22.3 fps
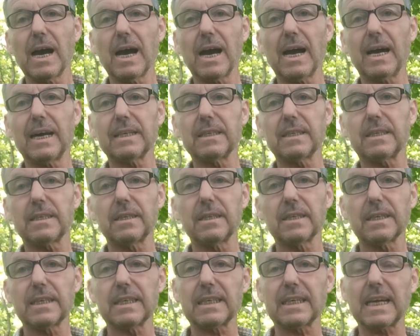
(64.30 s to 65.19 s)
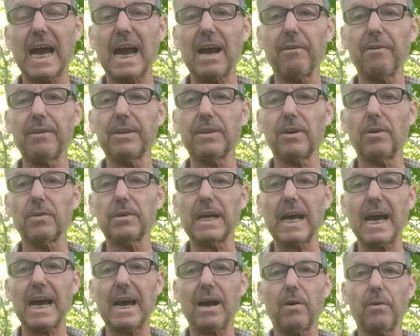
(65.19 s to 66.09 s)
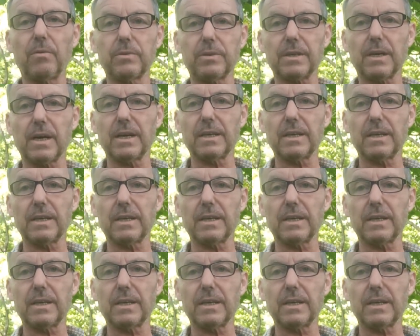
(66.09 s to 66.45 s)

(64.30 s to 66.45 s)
and carried on out,